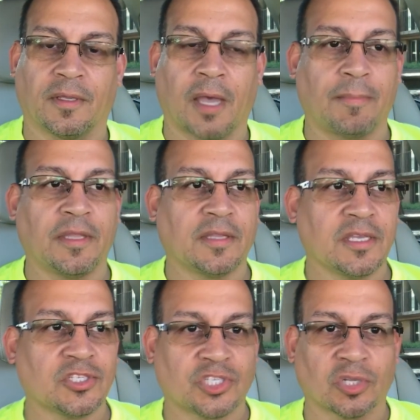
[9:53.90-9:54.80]
I mean,
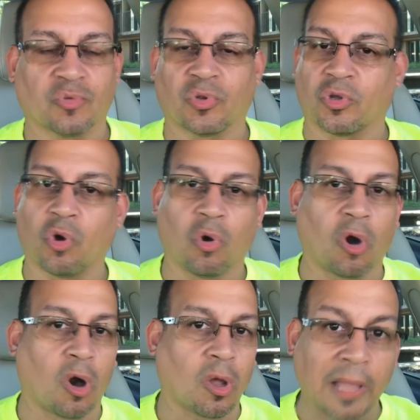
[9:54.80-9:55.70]
these children go
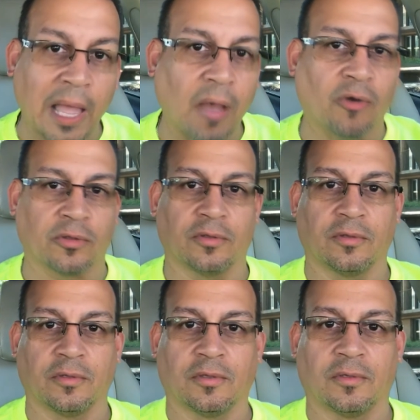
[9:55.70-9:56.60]
all out.
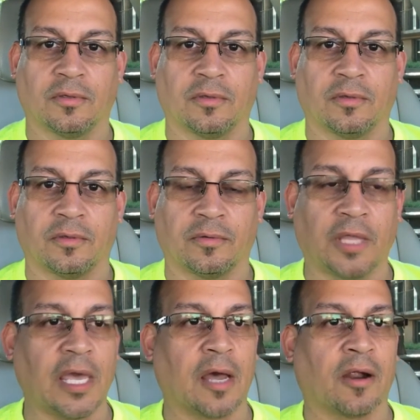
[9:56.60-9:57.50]

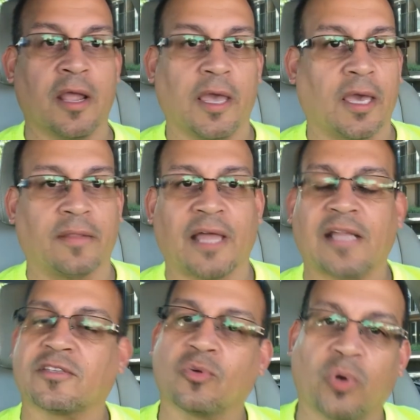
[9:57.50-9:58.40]
They are. And
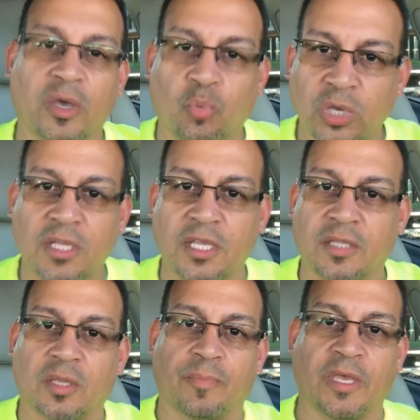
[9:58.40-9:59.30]
that's the way we
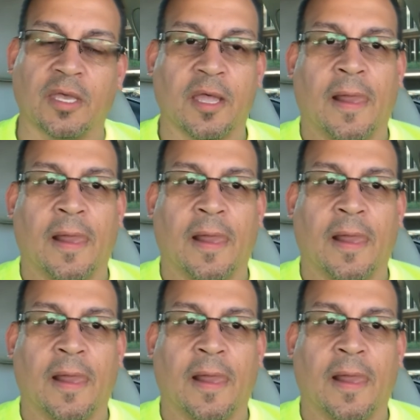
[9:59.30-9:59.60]
need to be.